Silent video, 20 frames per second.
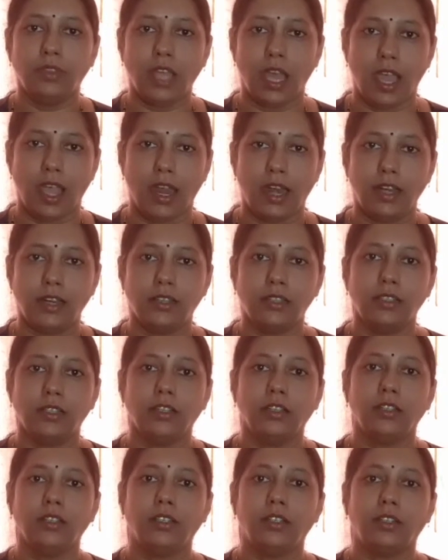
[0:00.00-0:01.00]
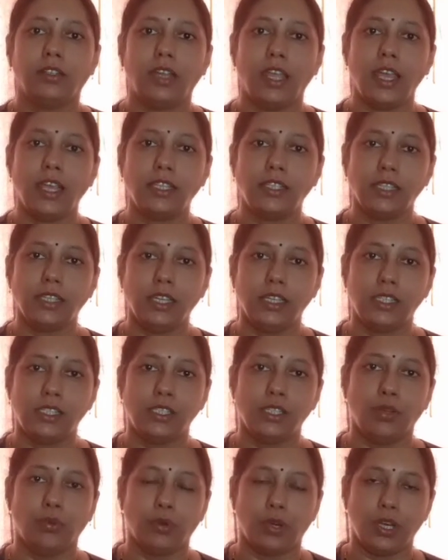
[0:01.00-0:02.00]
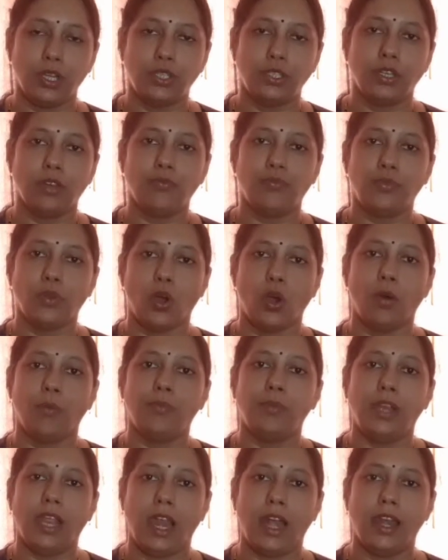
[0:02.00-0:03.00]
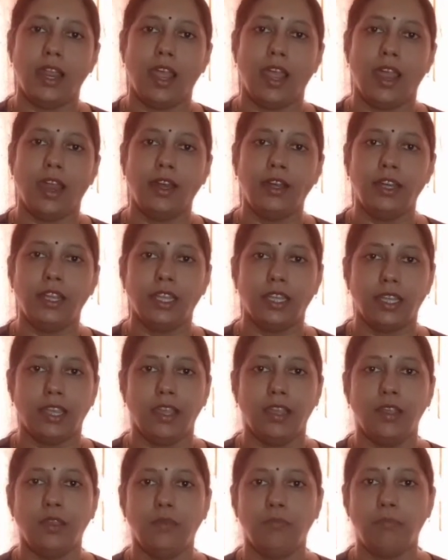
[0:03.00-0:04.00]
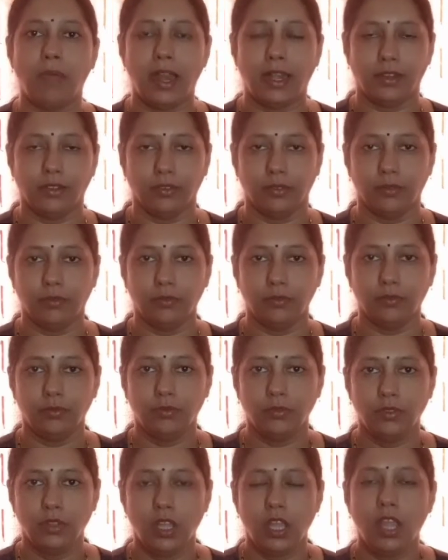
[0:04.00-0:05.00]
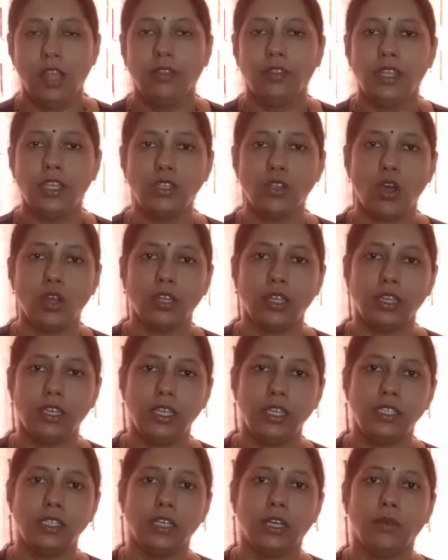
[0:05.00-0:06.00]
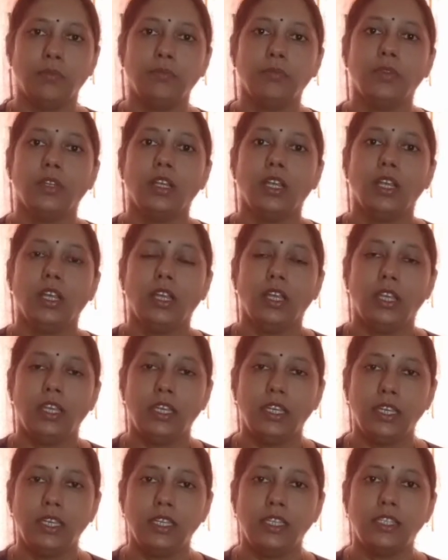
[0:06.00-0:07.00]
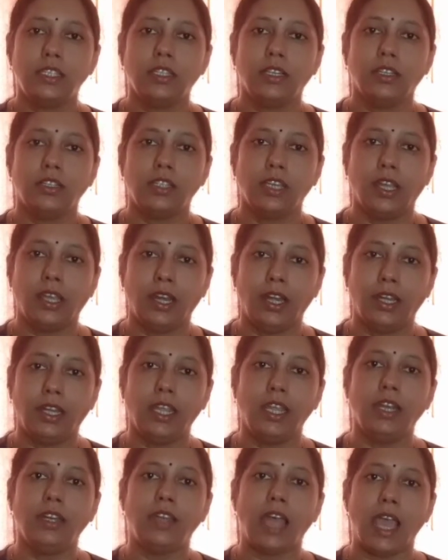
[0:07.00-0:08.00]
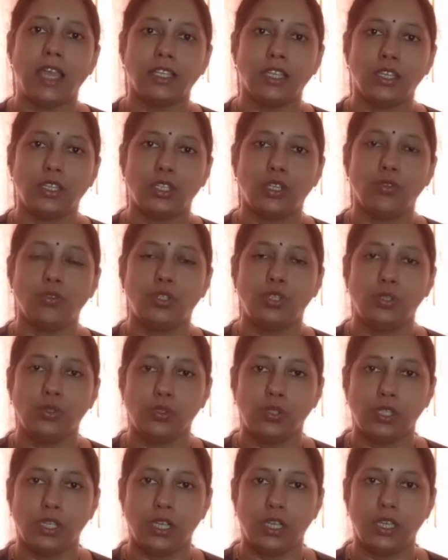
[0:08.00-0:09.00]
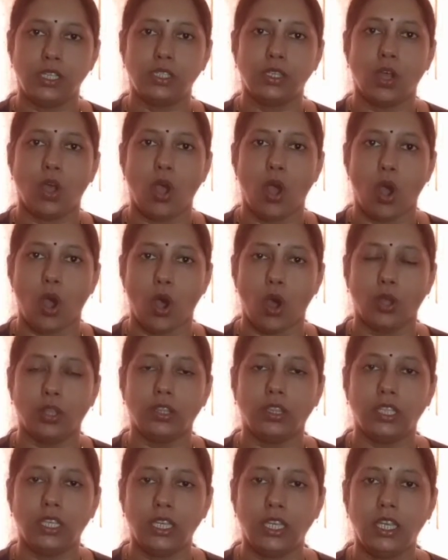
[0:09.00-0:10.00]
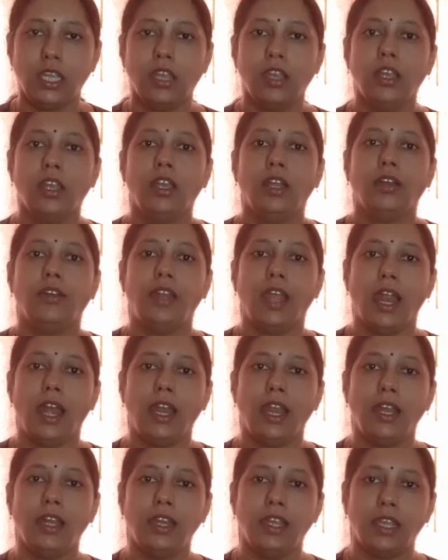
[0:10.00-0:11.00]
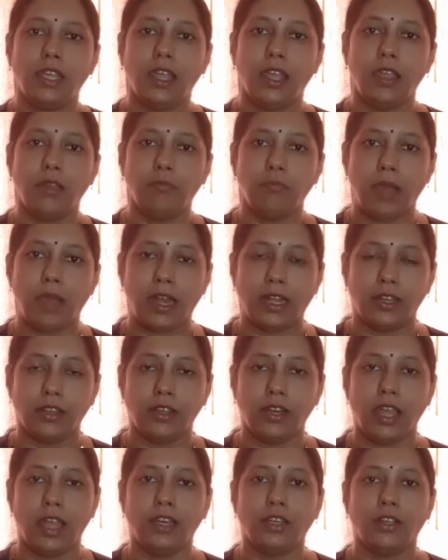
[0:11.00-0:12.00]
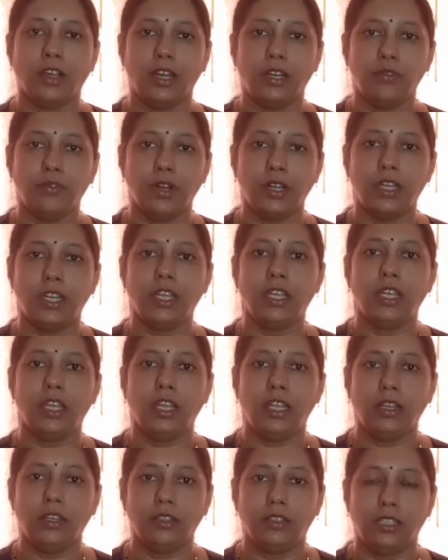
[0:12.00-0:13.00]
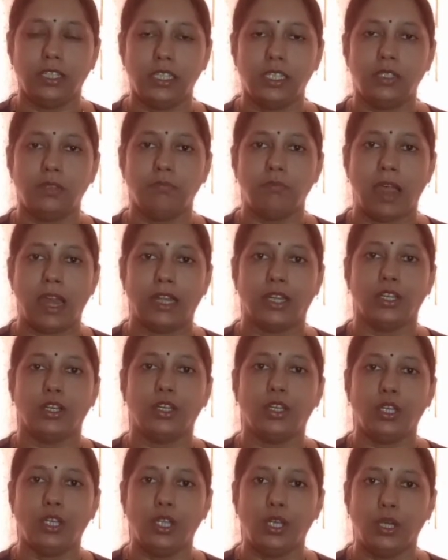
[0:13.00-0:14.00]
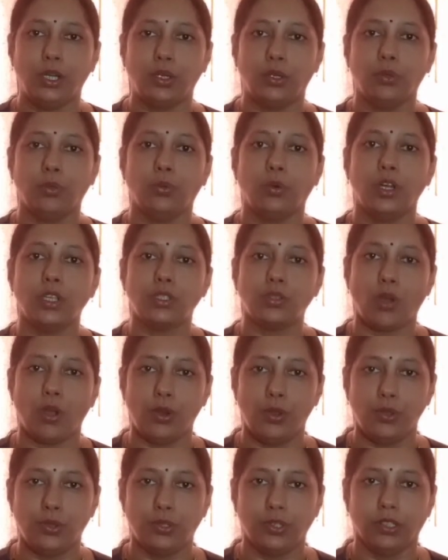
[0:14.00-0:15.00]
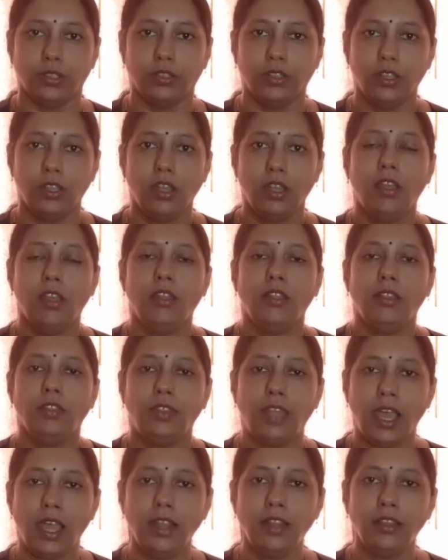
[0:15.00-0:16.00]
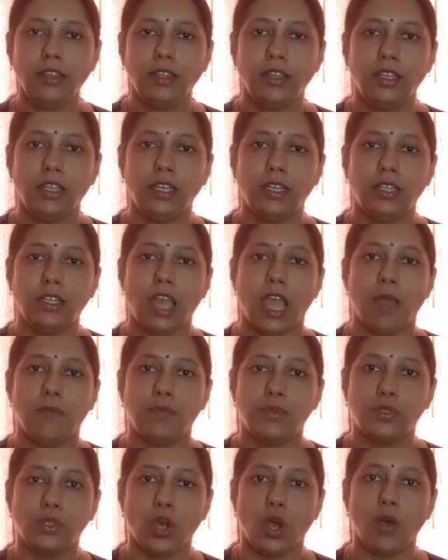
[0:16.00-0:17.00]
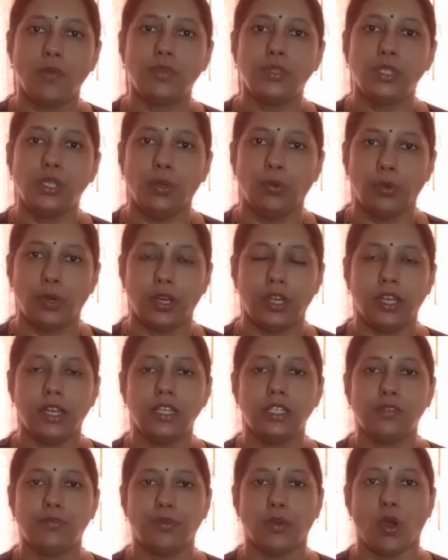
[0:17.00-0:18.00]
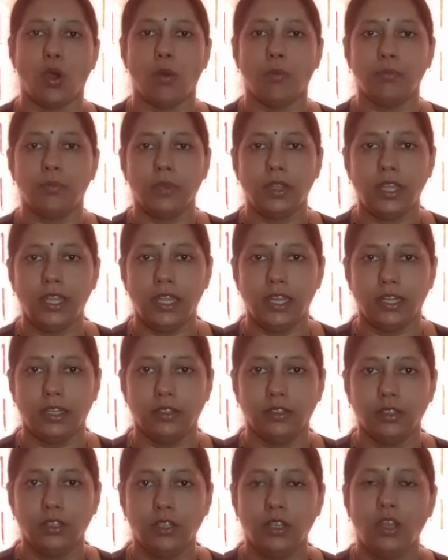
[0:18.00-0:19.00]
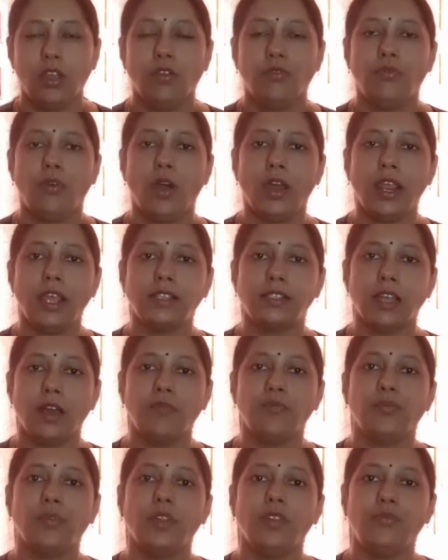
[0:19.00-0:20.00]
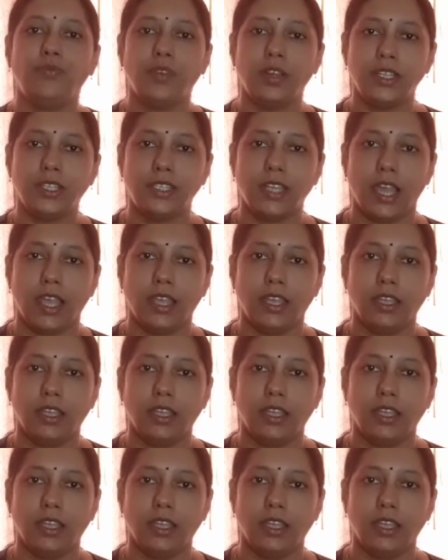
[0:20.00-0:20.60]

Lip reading: that takes its nutrition from dead and decaying matter. This organism is secreting digestive juices on the dead and decaying matter and converting this matter into a solution. Then it absorbs nutrients from it. For example, fungi.